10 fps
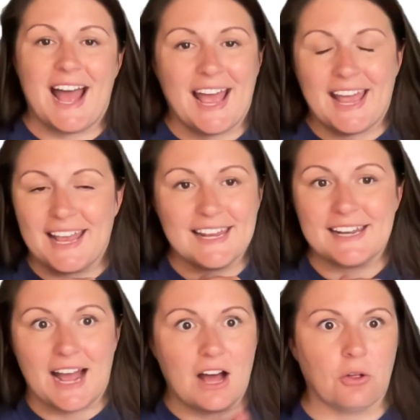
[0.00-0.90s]

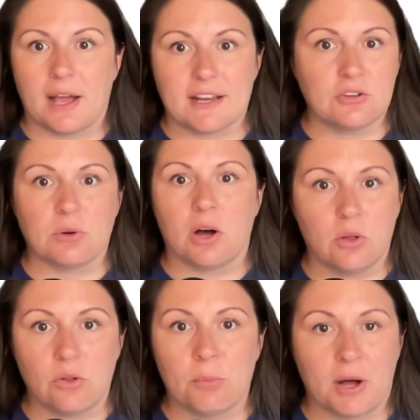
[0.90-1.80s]
I can do a
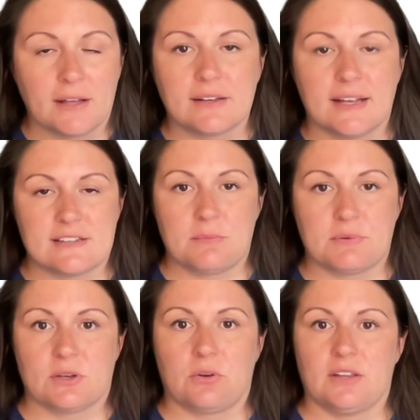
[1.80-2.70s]
whole podcast
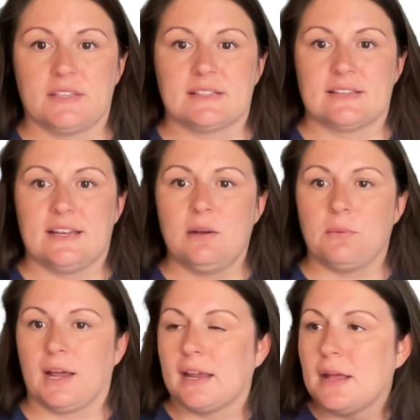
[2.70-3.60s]
episode on this
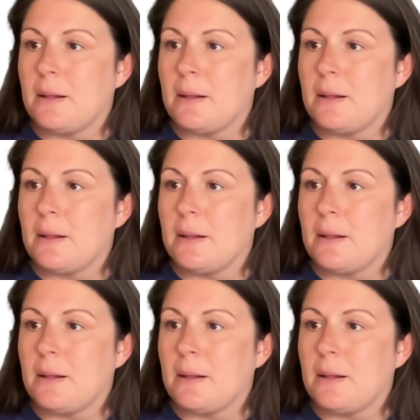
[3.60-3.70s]
anyway,